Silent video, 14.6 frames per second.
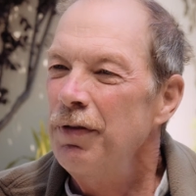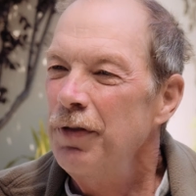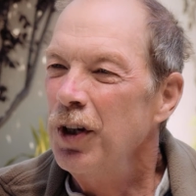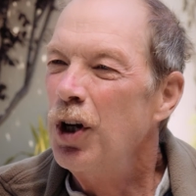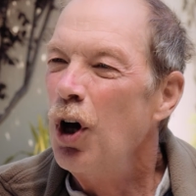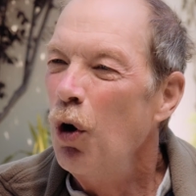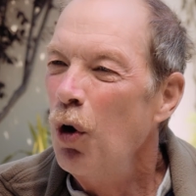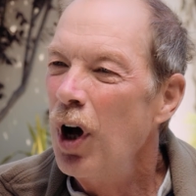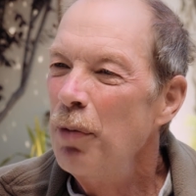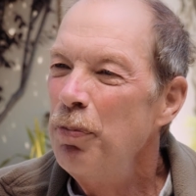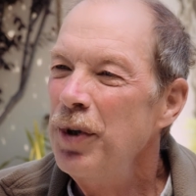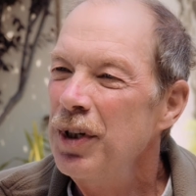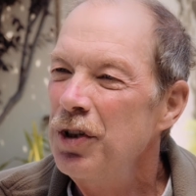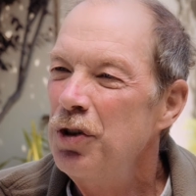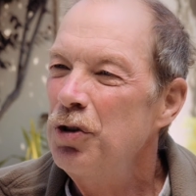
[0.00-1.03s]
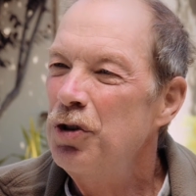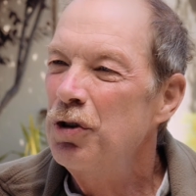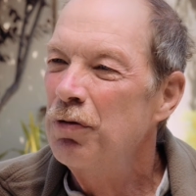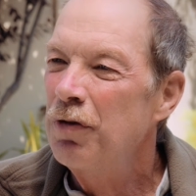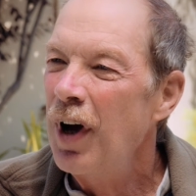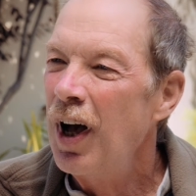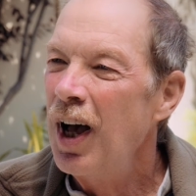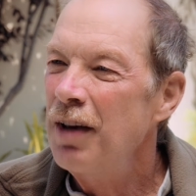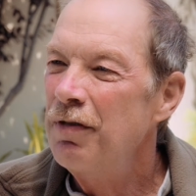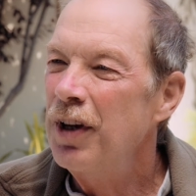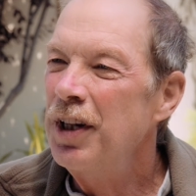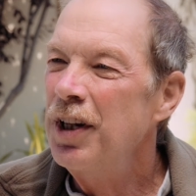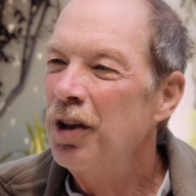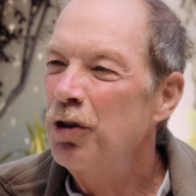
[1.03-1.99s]
the co-op is to survive
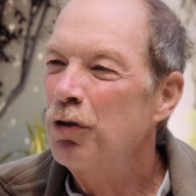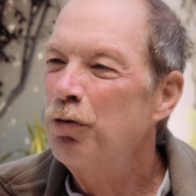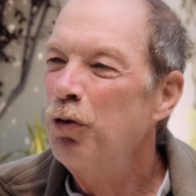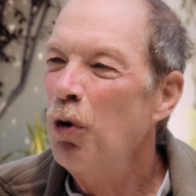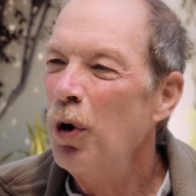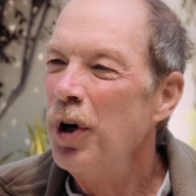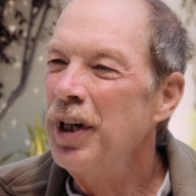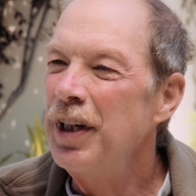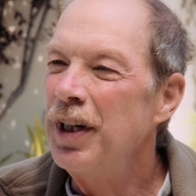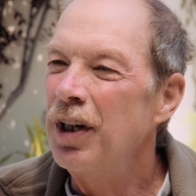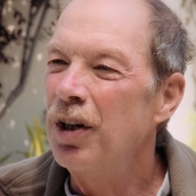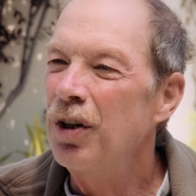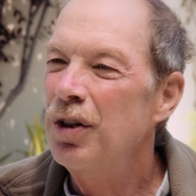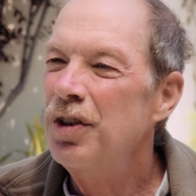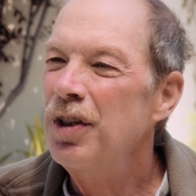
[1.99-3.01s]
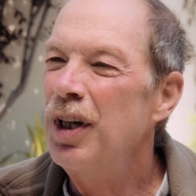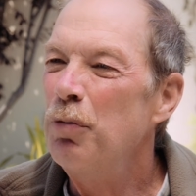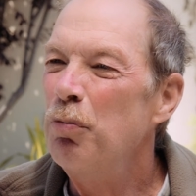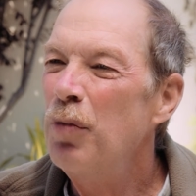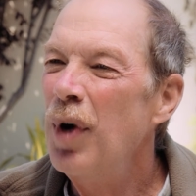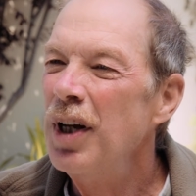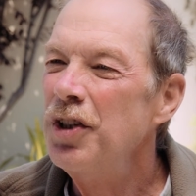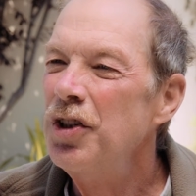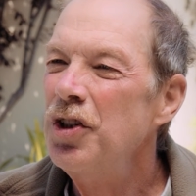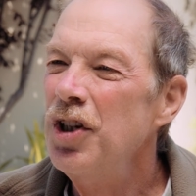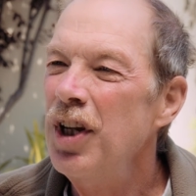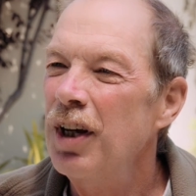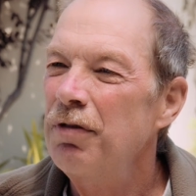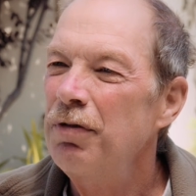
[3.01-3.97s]
another 40 years, it must
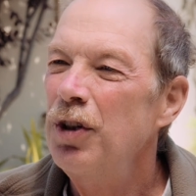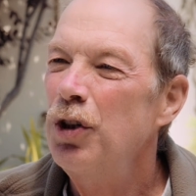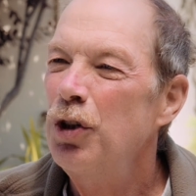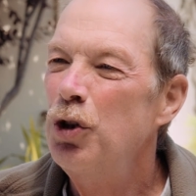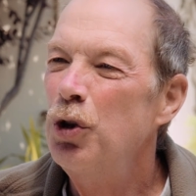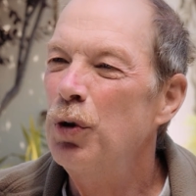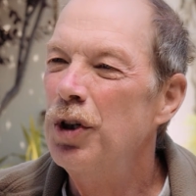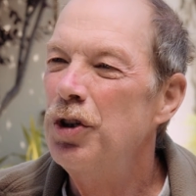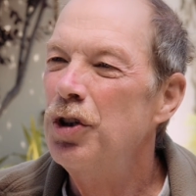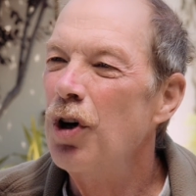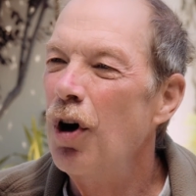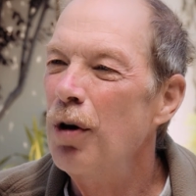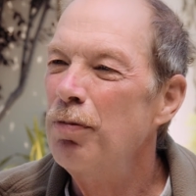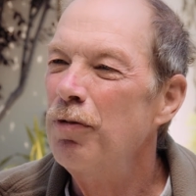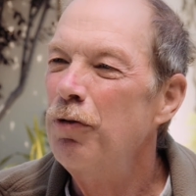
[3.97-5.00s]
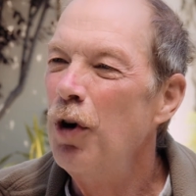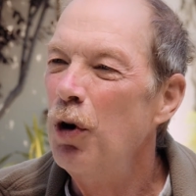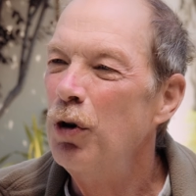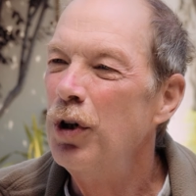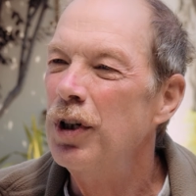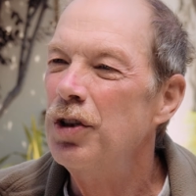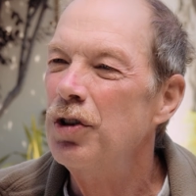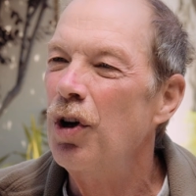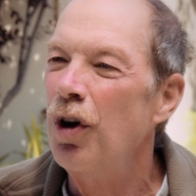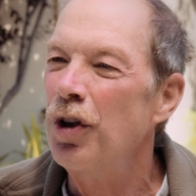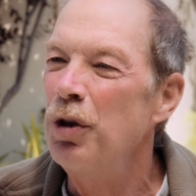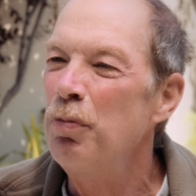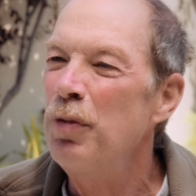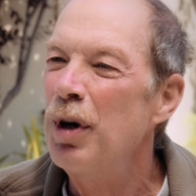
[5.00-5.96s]
shift to a sharp focus
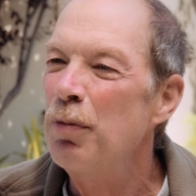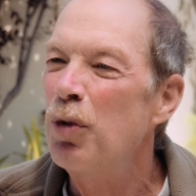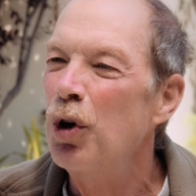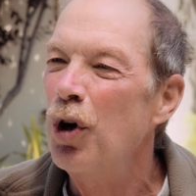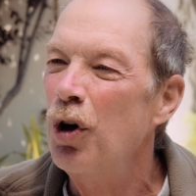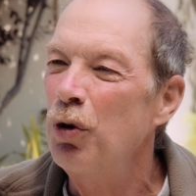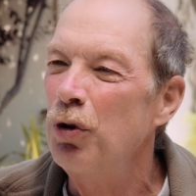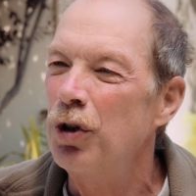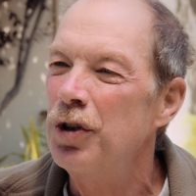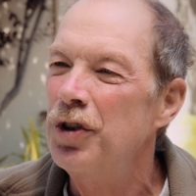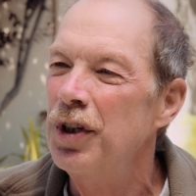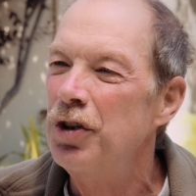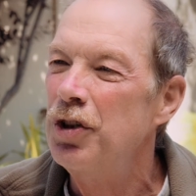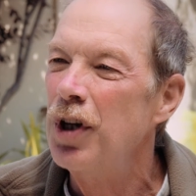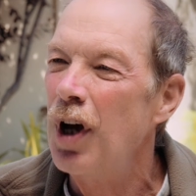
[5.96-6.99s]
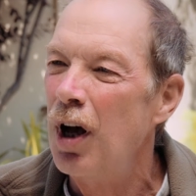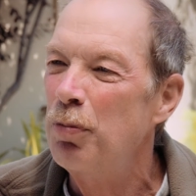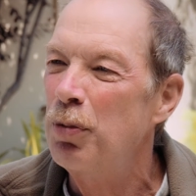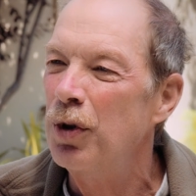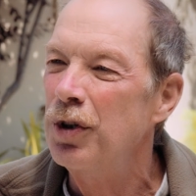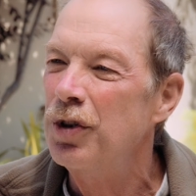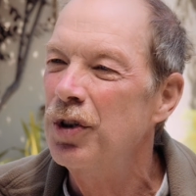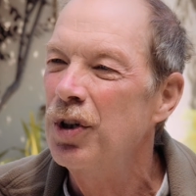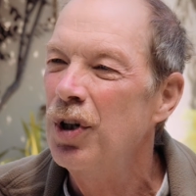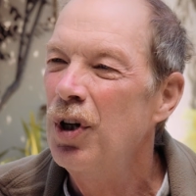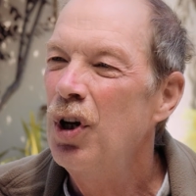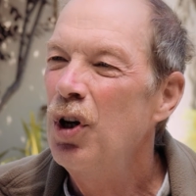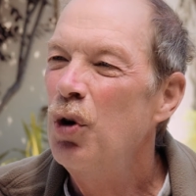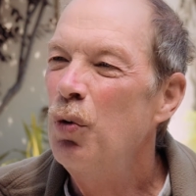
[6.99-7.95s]
on the member owners as shoppers.
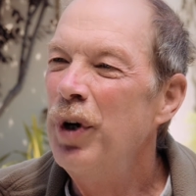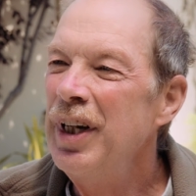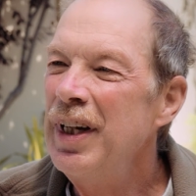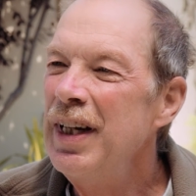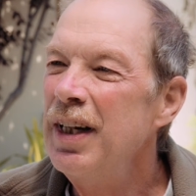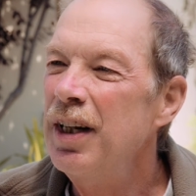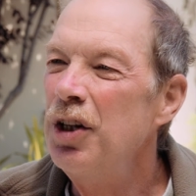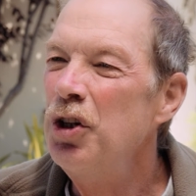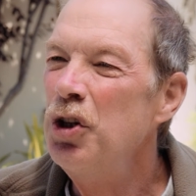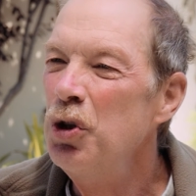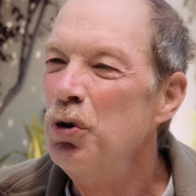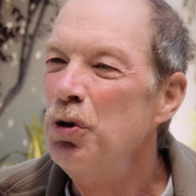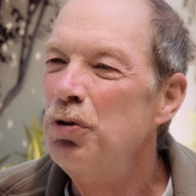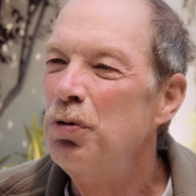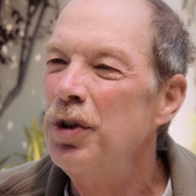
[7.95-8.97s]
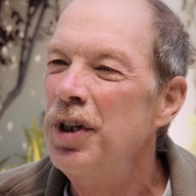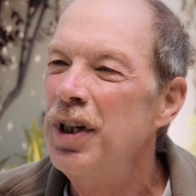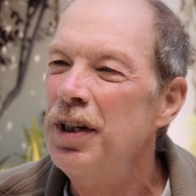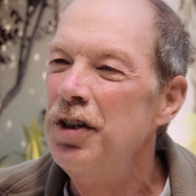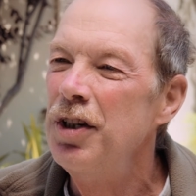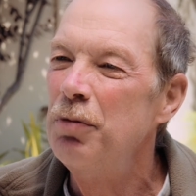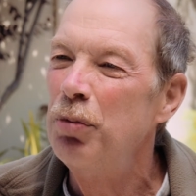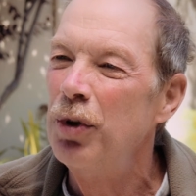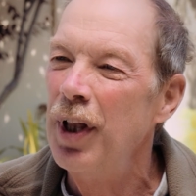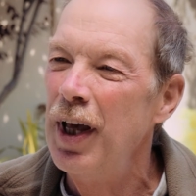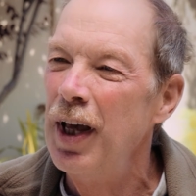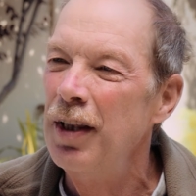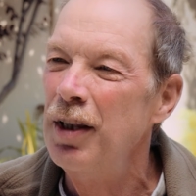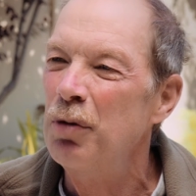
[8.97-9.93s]
We need a new strategic
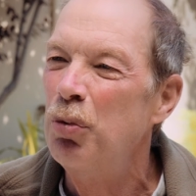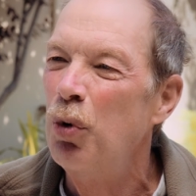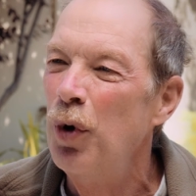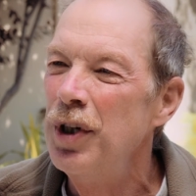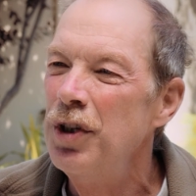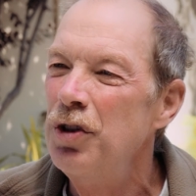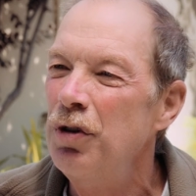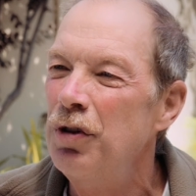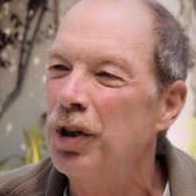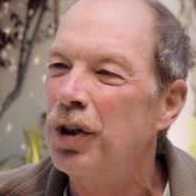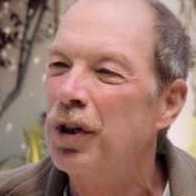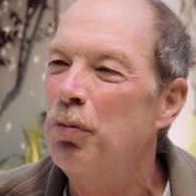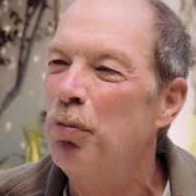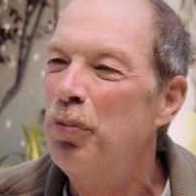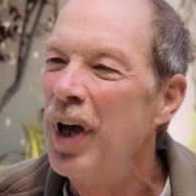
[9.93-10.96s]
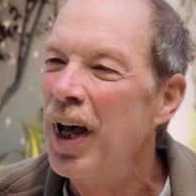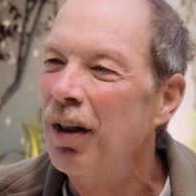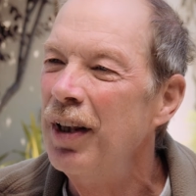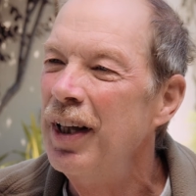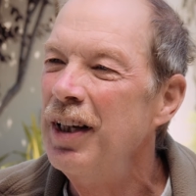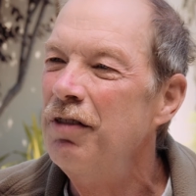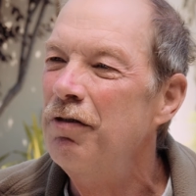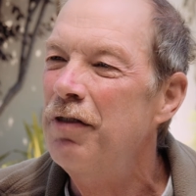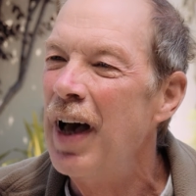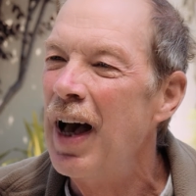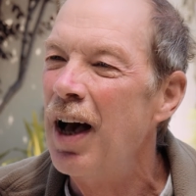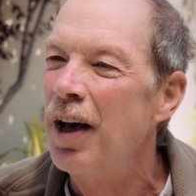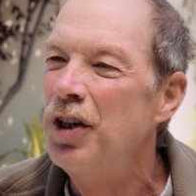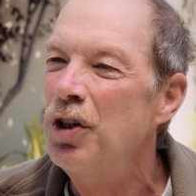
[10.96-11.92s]
plan that points to the compelling
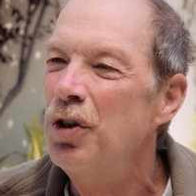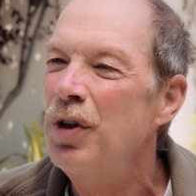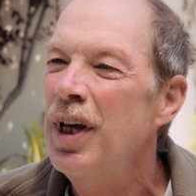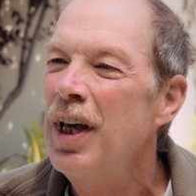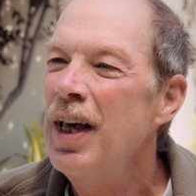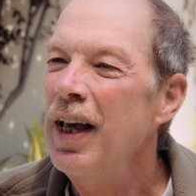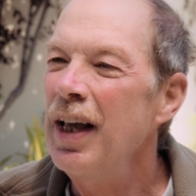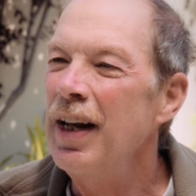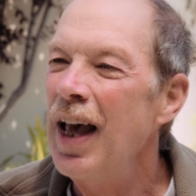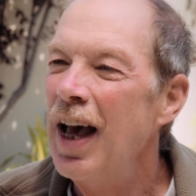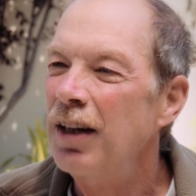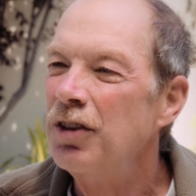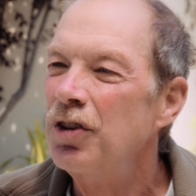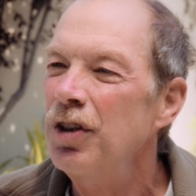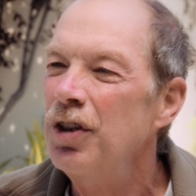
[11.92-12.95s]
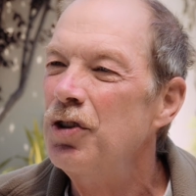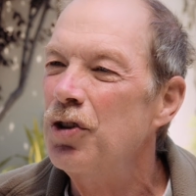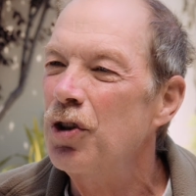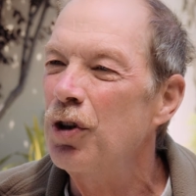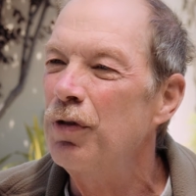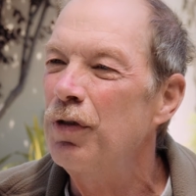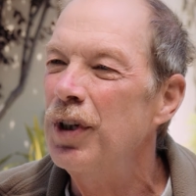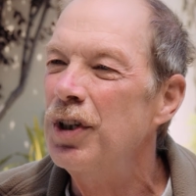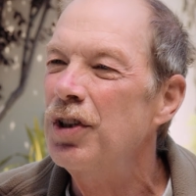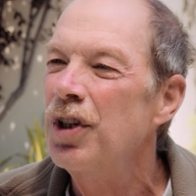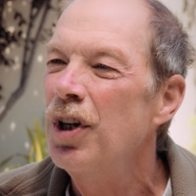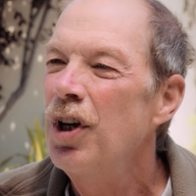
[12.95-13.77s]
value and excellent service